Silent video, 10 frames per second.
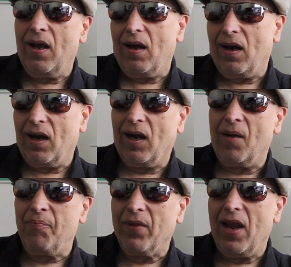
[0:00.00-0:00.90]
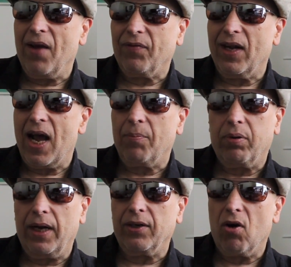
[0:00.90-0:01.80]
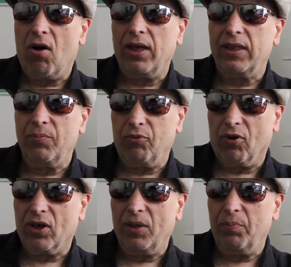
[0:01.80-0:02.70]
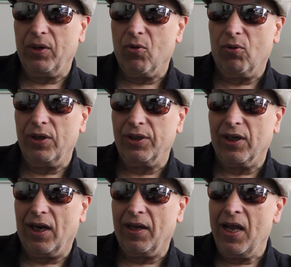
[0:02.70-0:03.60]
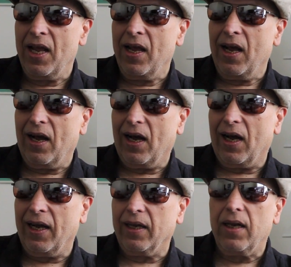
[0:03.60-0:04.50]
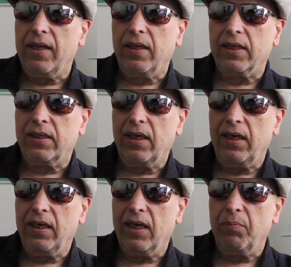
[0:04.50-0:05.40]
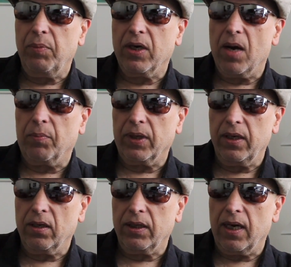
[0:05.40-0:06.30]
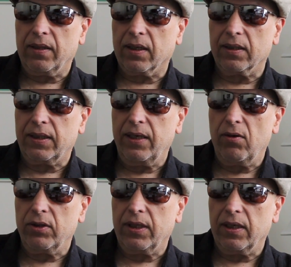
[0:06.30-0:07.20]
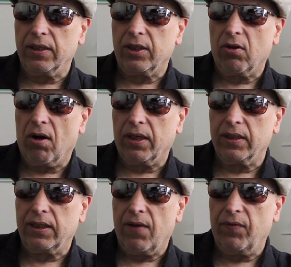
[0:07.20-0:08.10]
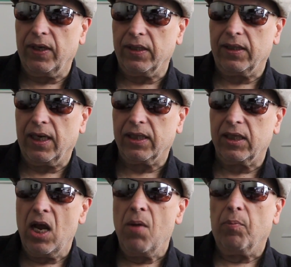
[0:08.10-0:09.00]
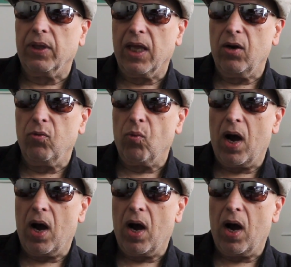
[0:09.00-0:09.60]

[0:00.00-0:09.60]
After that, played cards in Brooklyn, because Atlantic City didn't become legal yet. The casinos didn't start in '76, but the